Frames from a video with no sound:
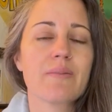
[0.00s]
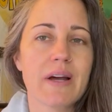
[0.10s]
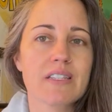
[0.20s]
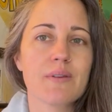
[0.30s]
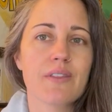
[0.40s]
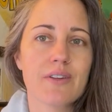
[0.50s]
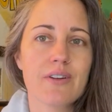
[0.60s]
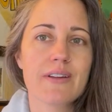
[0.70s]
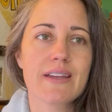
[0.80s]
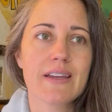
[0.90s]
about to be
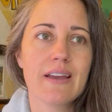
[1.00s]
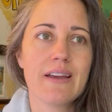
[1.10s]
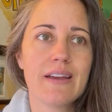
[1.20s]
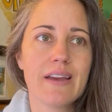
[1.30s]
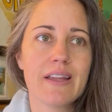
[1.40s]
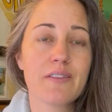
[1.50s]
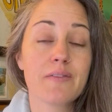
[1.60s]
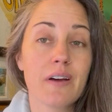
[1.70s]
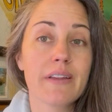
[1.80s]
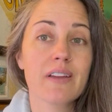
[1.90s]
30, and it
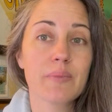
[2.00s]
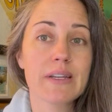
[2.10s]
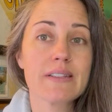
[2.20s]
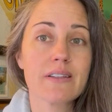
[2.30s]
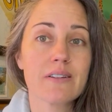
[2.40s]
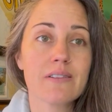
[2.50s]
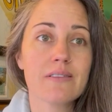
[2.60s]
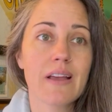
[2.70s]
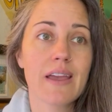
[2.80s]
felt like a big deal.